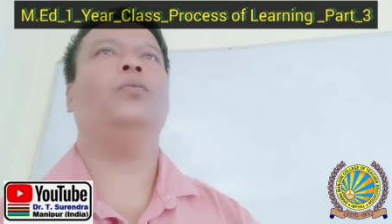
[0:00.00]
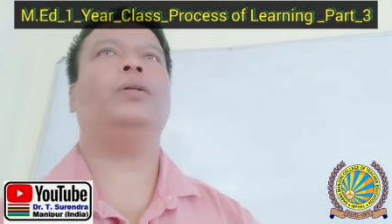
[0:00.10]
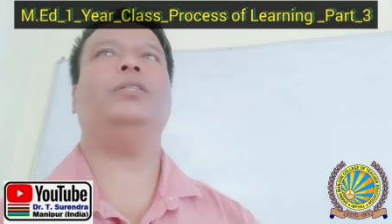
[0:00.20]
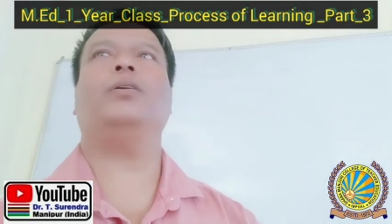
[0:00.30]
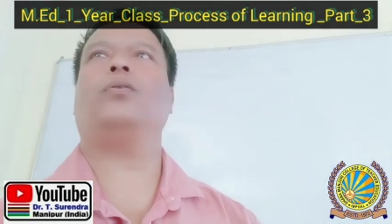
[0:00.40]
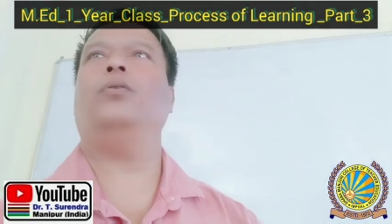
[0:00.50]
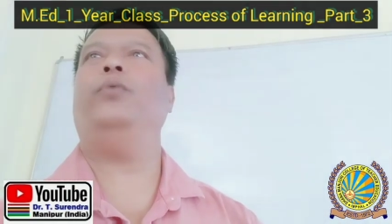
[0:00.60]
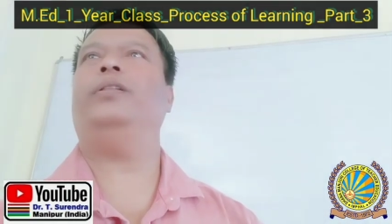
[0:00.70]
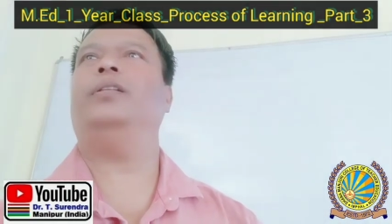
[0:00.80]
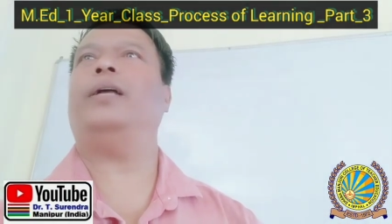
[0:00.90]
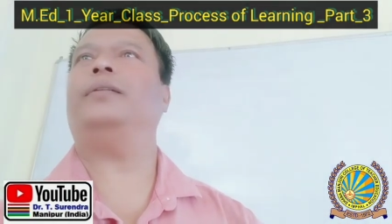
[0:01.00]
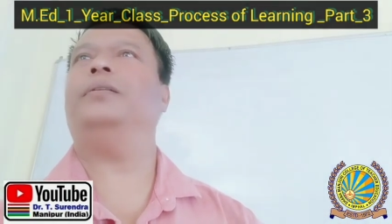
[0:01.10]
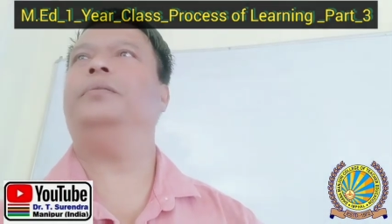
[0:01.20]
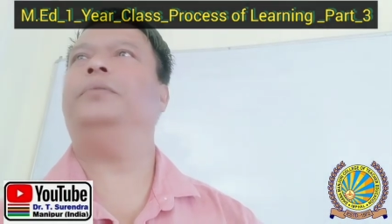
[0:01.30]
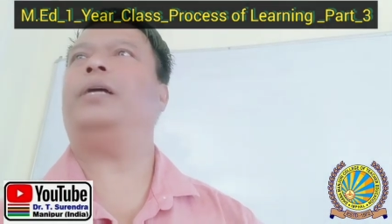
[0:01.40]
is wrong with
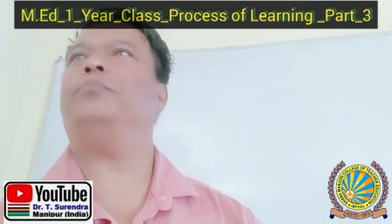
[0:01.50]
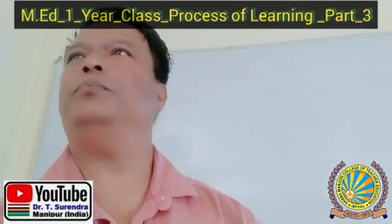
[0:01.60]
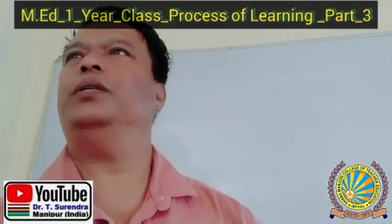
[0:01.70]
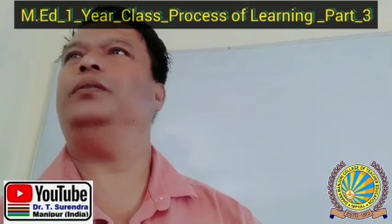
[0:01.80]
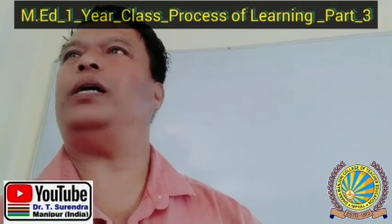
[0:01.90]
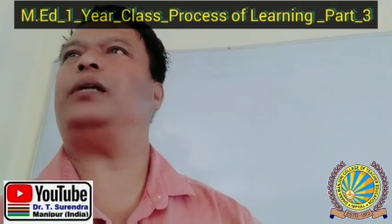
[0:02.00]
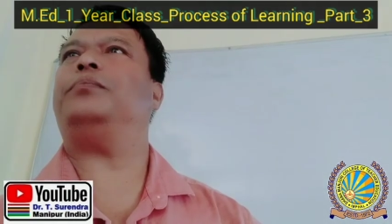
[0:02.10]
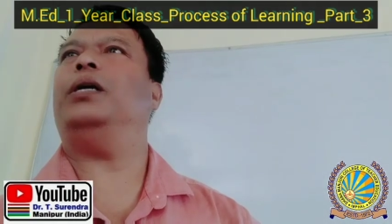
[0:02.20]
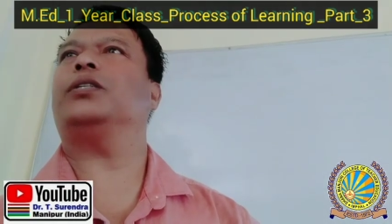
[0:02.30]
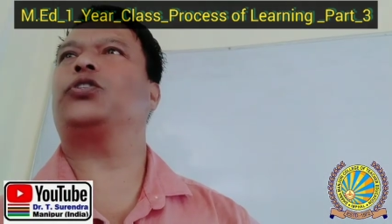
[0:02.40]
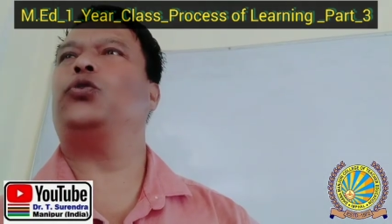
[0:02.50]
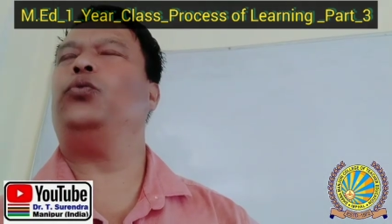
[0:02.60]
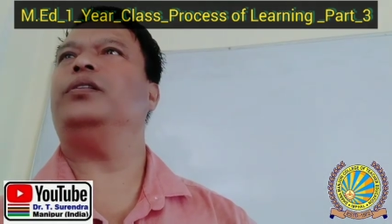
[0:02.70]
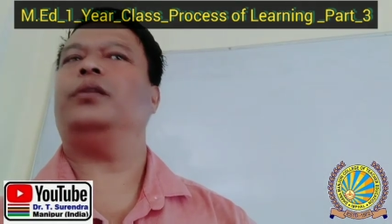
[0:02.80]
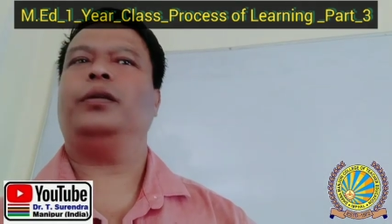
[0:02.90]
that
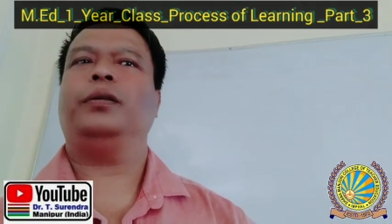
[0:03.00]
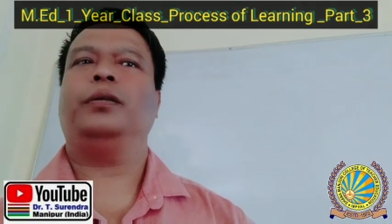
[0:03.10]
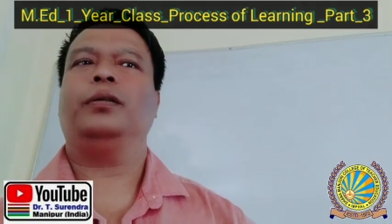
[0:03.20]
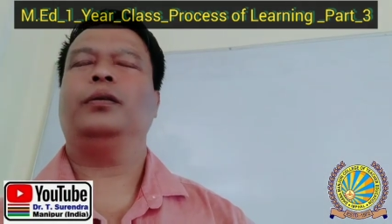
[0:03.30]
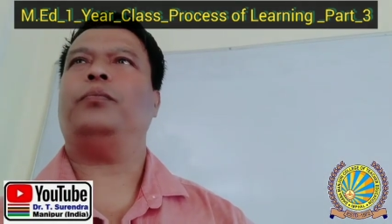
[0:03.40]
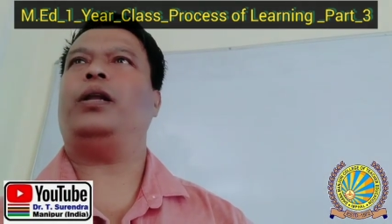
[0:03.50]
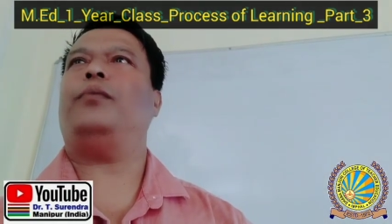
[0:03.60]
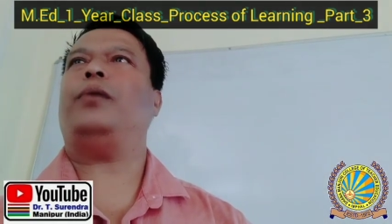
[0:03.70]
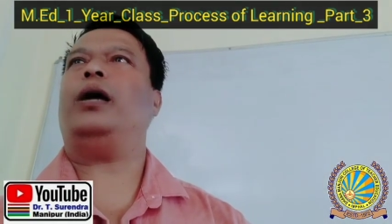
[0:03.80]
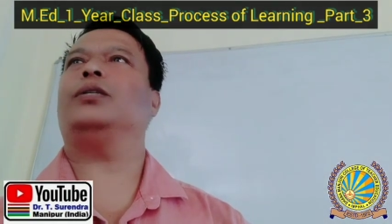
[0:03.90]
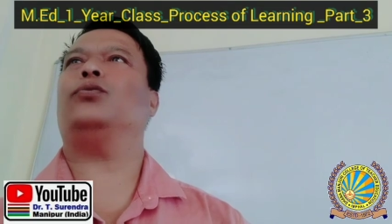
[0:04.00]
student? Panam harasu